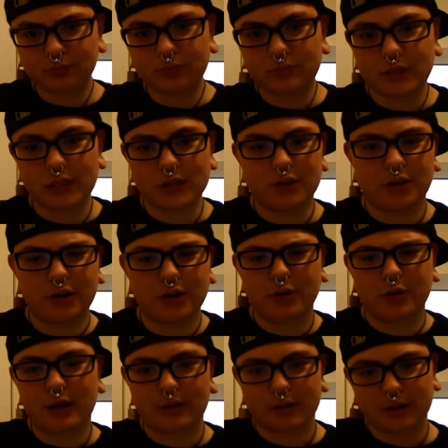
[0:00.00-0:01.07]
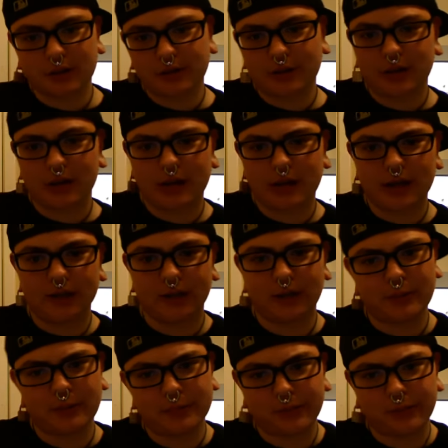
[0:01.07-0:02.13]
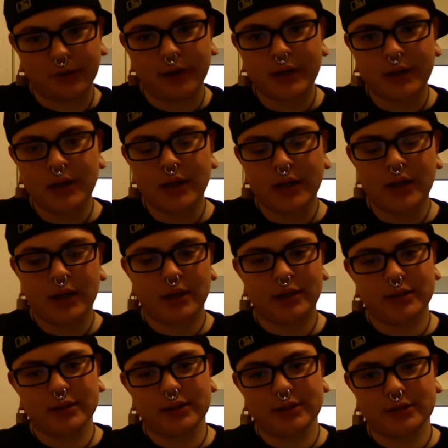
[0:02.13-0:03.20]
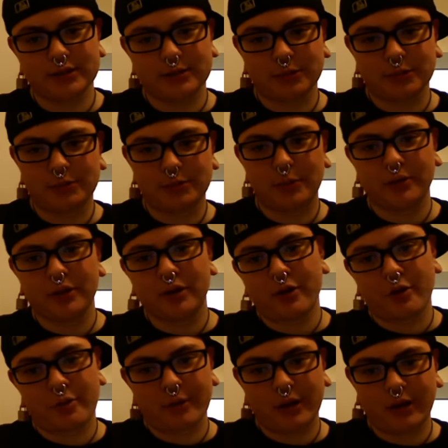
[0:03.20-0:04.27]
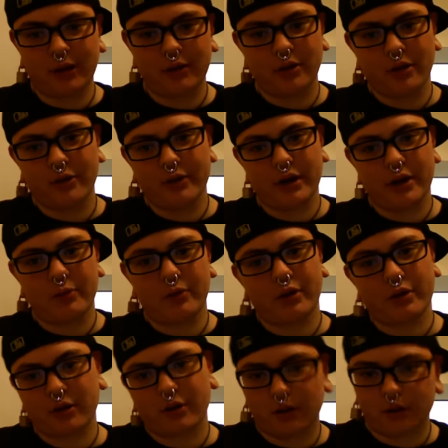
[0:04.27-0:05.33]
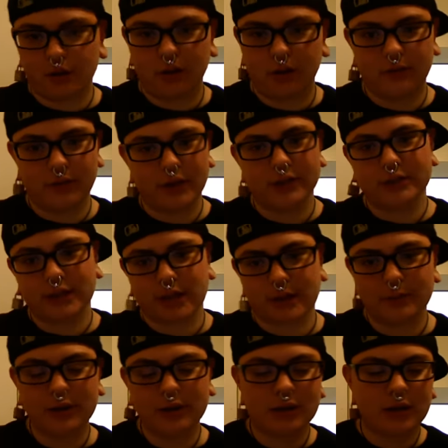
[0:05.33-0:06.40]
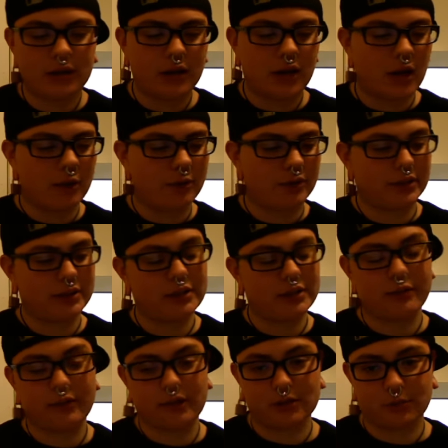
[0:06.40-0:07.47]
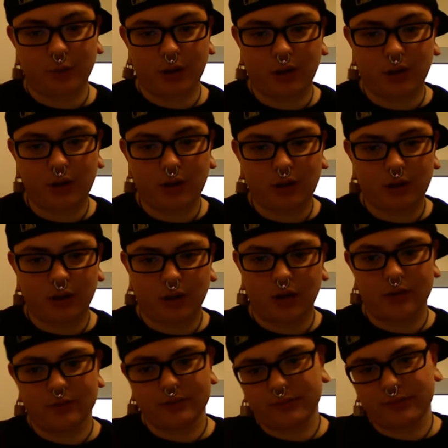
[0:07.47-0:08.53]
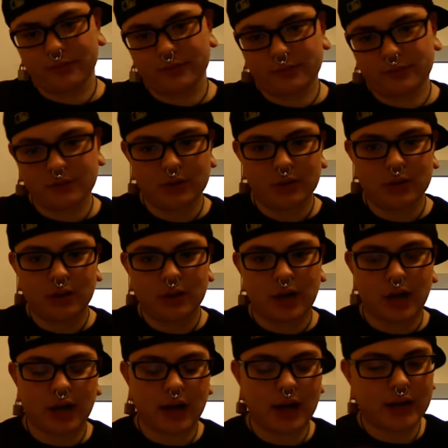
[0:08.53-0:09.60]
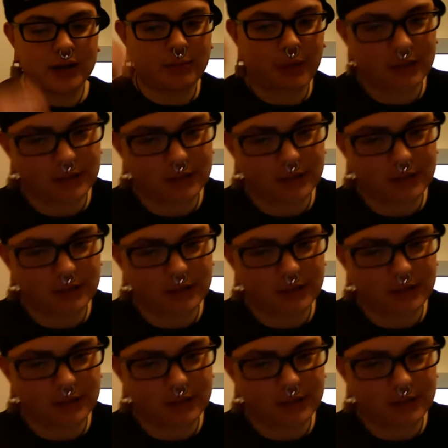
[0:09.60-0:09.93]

I started going out a little again a little bit more because most people that know me know that I work all the fucking time. I work like seven days a week, and I've kind of had to make